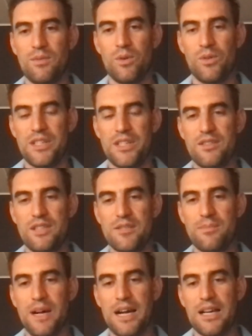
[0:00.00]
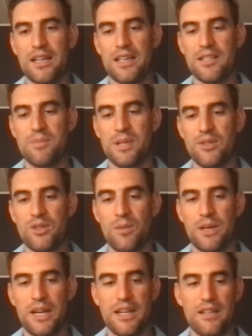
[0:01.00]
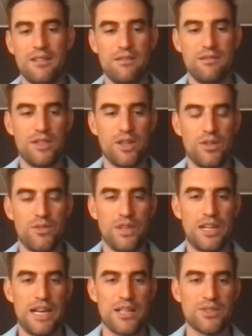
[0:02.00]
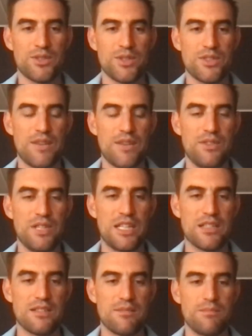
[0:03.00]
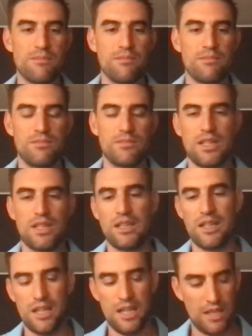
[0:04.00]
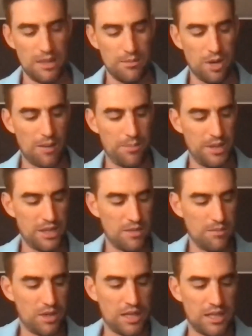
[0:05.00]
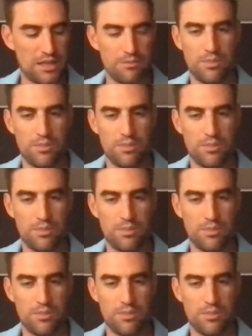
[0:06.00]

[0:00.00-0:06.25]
this market has been dominated, for the last 7 years, in my opinion, by